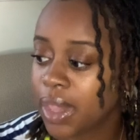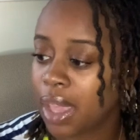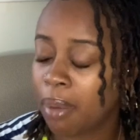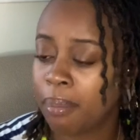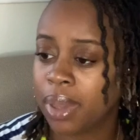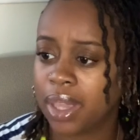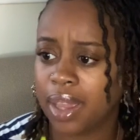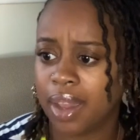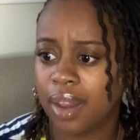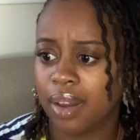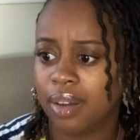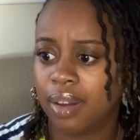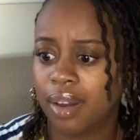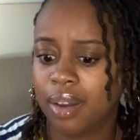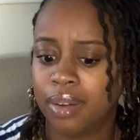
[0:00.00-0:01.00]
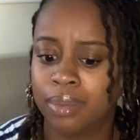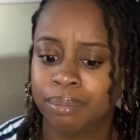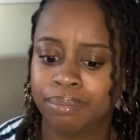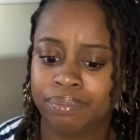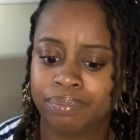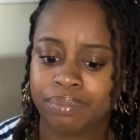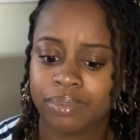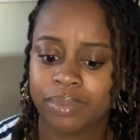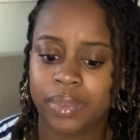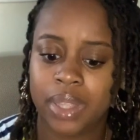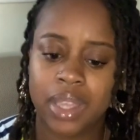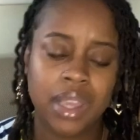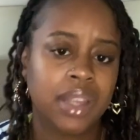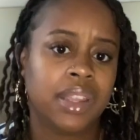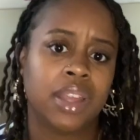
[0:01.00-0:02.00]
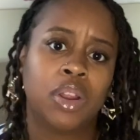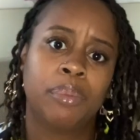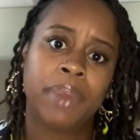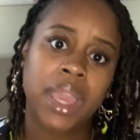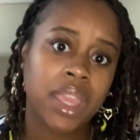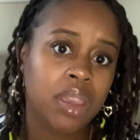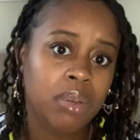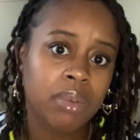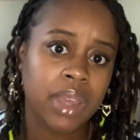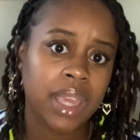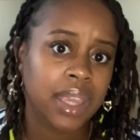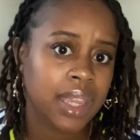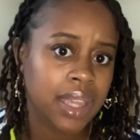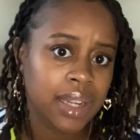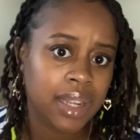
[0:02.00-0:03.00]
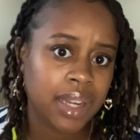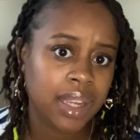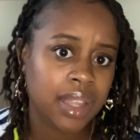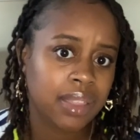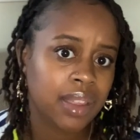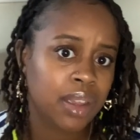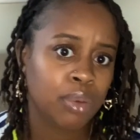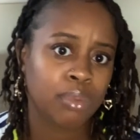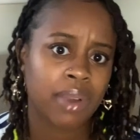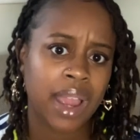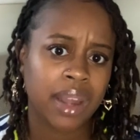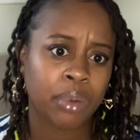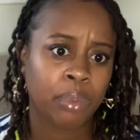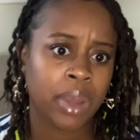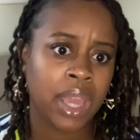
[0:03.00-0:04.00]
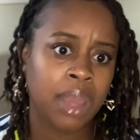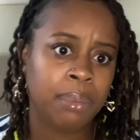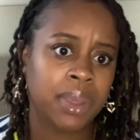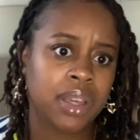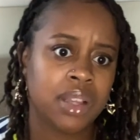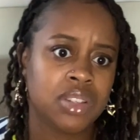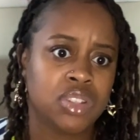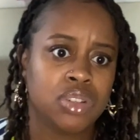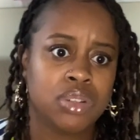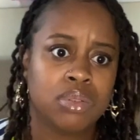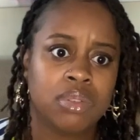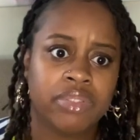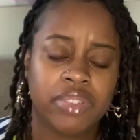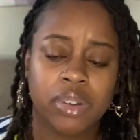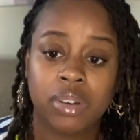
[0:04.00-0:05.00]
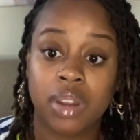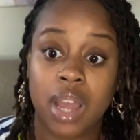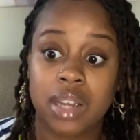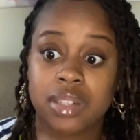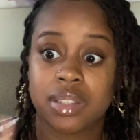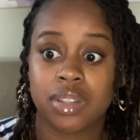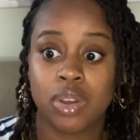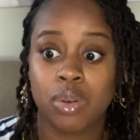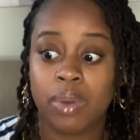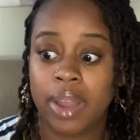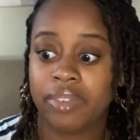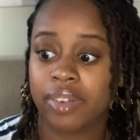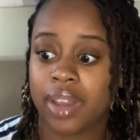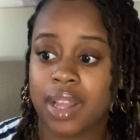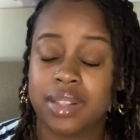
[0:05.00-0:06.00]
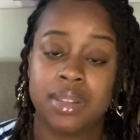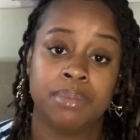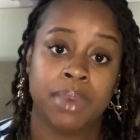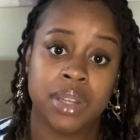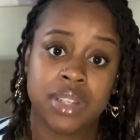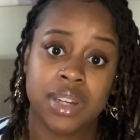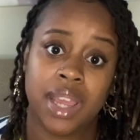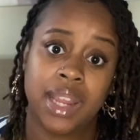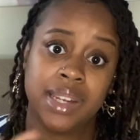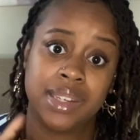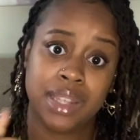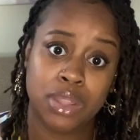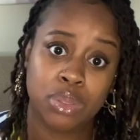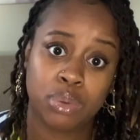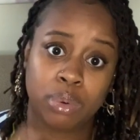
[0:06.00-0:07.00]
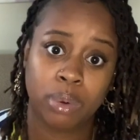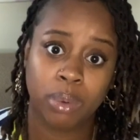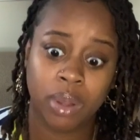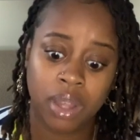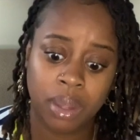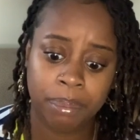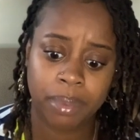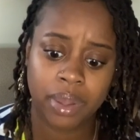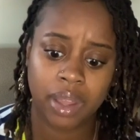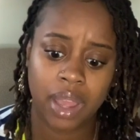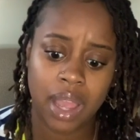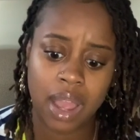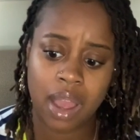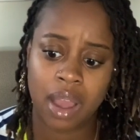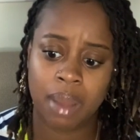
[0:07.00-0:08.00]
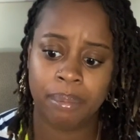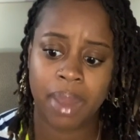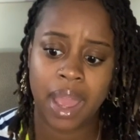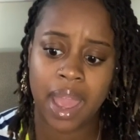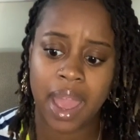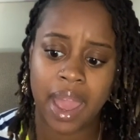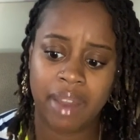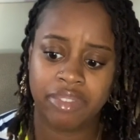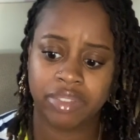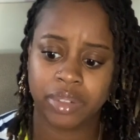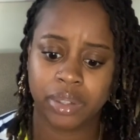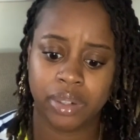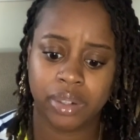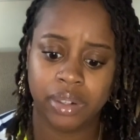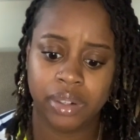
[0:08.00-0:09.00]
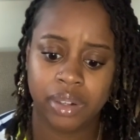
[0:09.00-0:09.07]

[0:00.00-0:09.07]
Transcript: But yeah, they don't make you eat anything right away because you do feel nauseous. Oh, I forgot to mention, I did throw up after